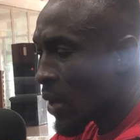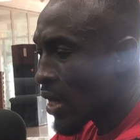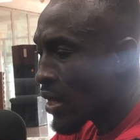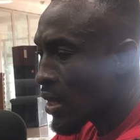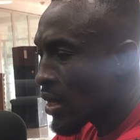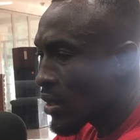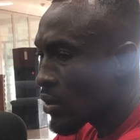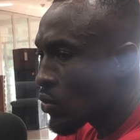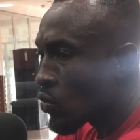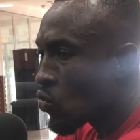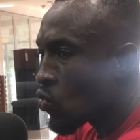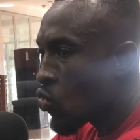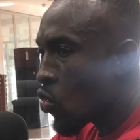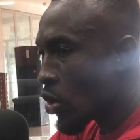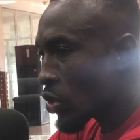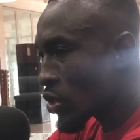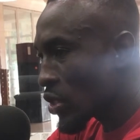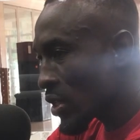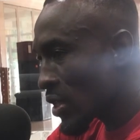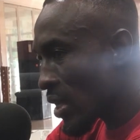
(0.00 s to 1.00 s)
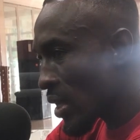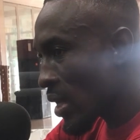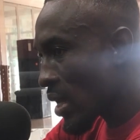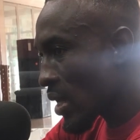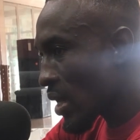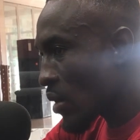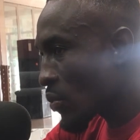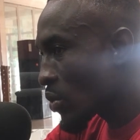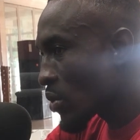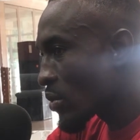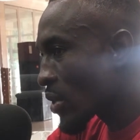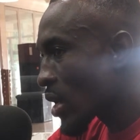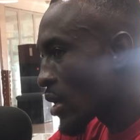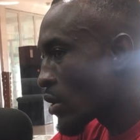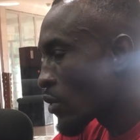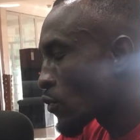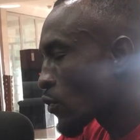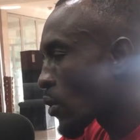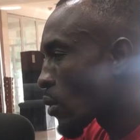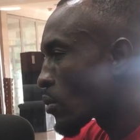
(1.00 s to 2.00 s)
But then watching the Ghana Premier
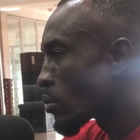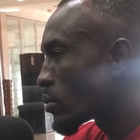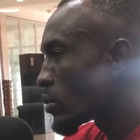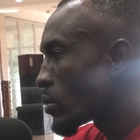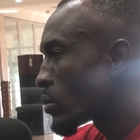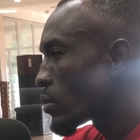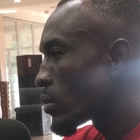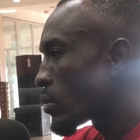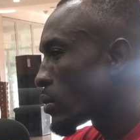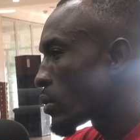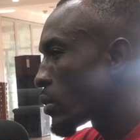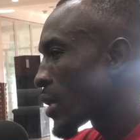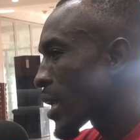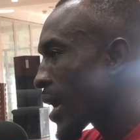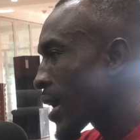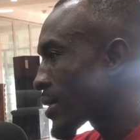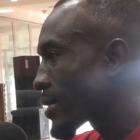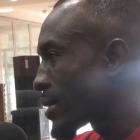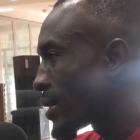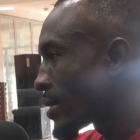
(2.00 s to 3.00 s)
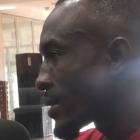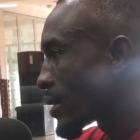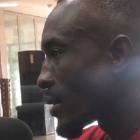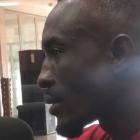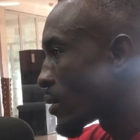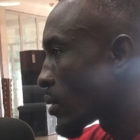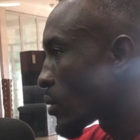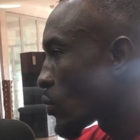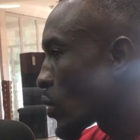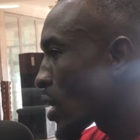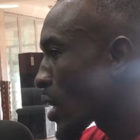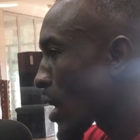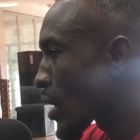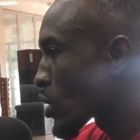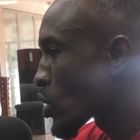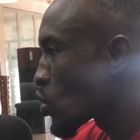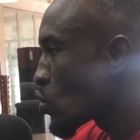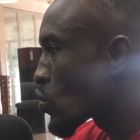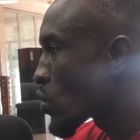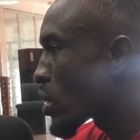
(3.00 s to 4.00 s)
League from last season, when
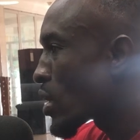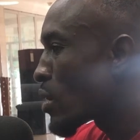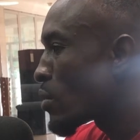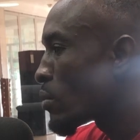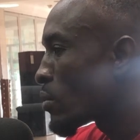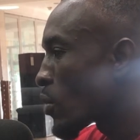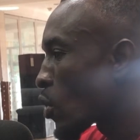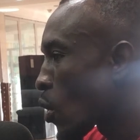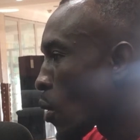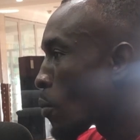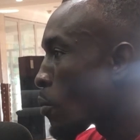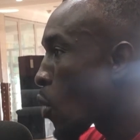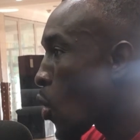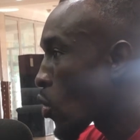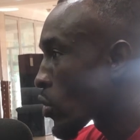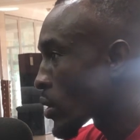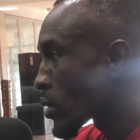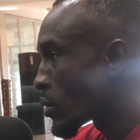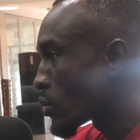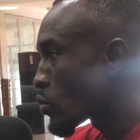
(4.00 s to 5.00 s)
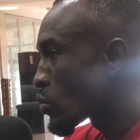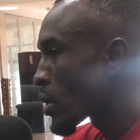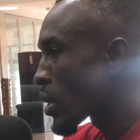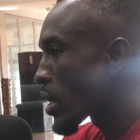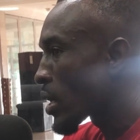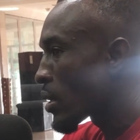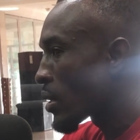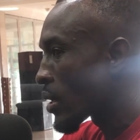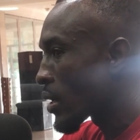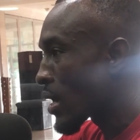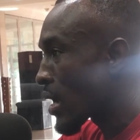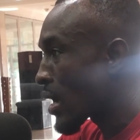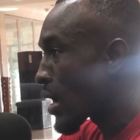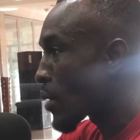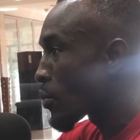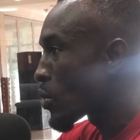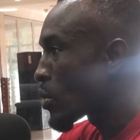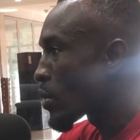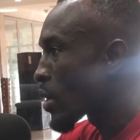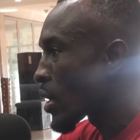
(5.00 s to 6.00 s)
RTU came on board into the
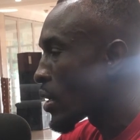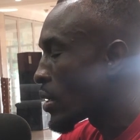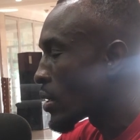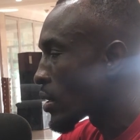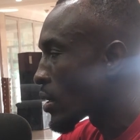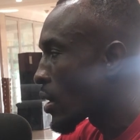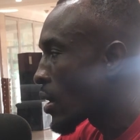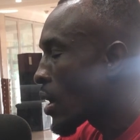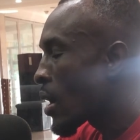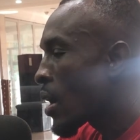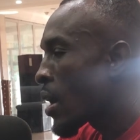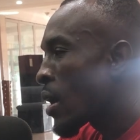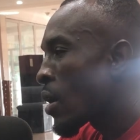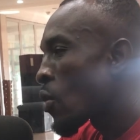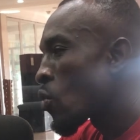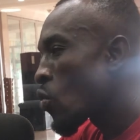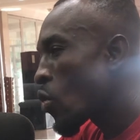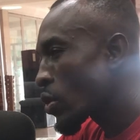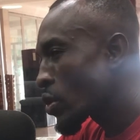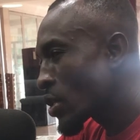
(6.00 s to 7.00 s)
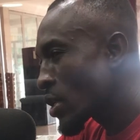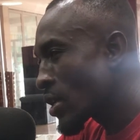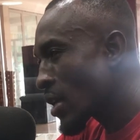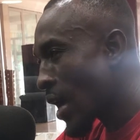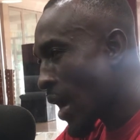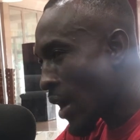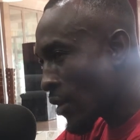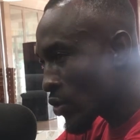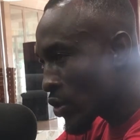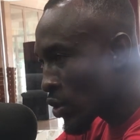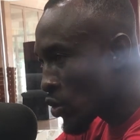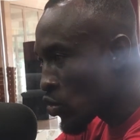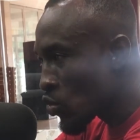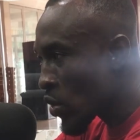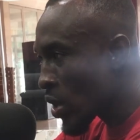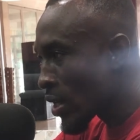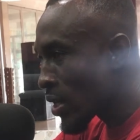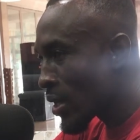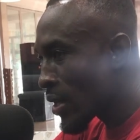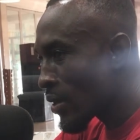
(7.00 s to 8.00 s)
Ghana Premier League, watching
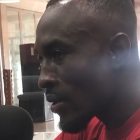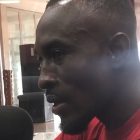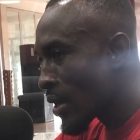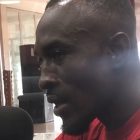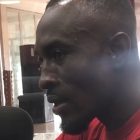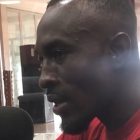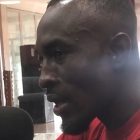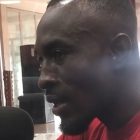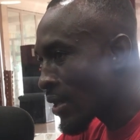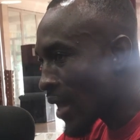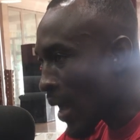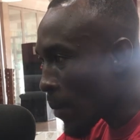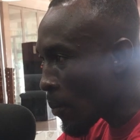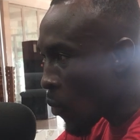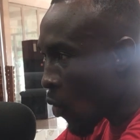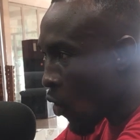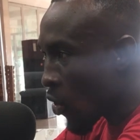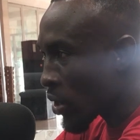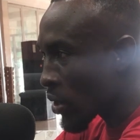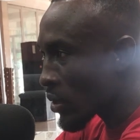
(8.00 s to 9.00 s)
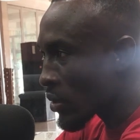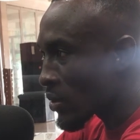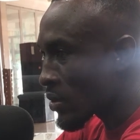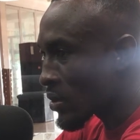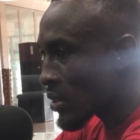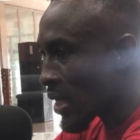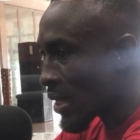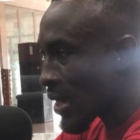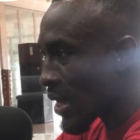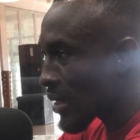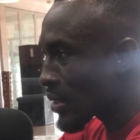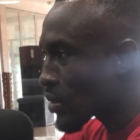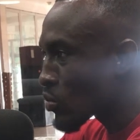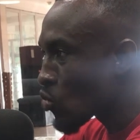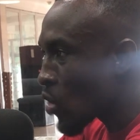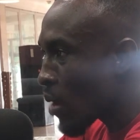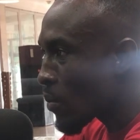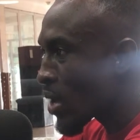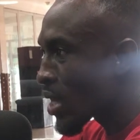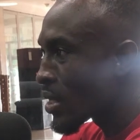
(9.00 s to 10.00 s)
RTU and then that boy, Sadat
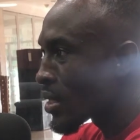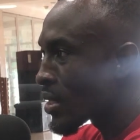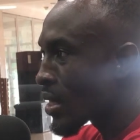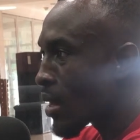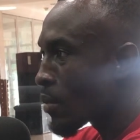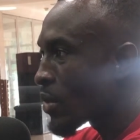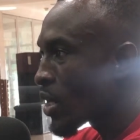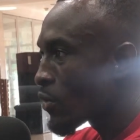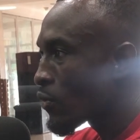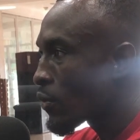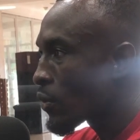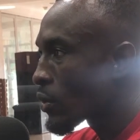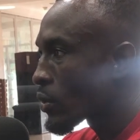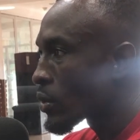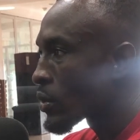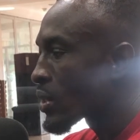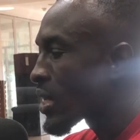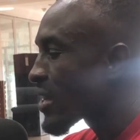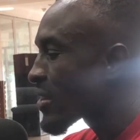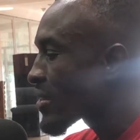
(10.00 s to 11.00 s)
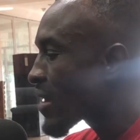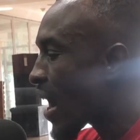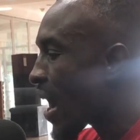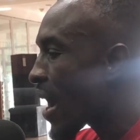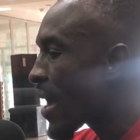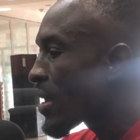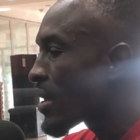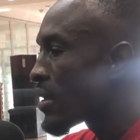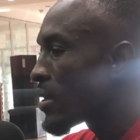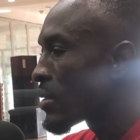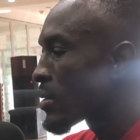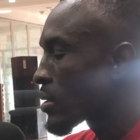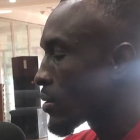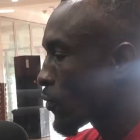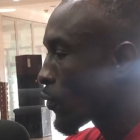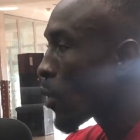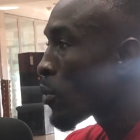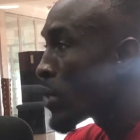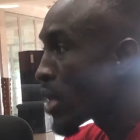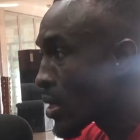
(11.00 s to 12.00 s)
Mohamed in their midfield, the guy is,
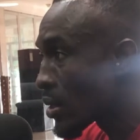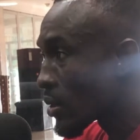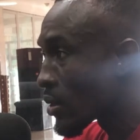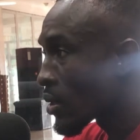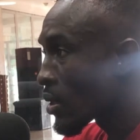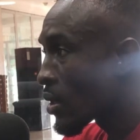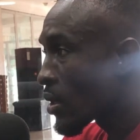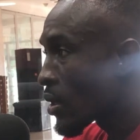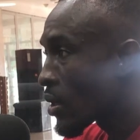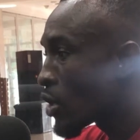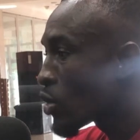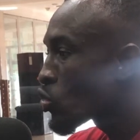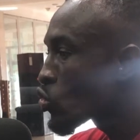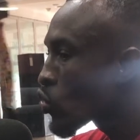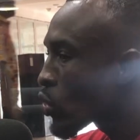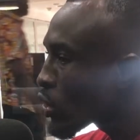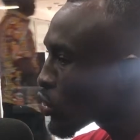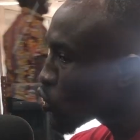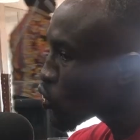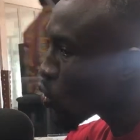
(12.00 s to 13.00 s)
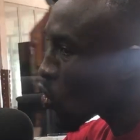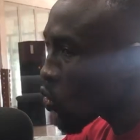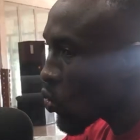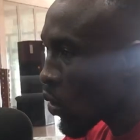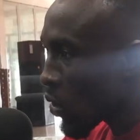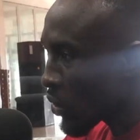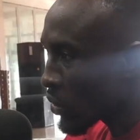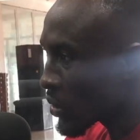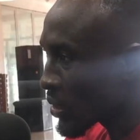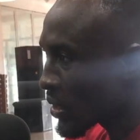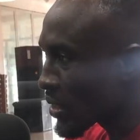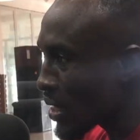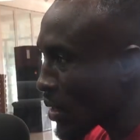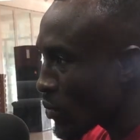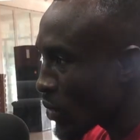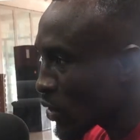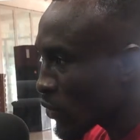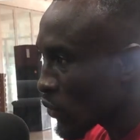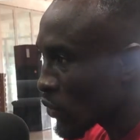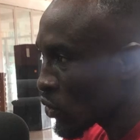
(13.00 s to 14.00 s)
for me, he's doing so well in the
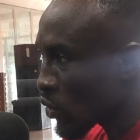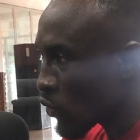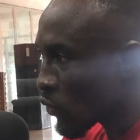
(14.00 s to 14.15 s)
midfield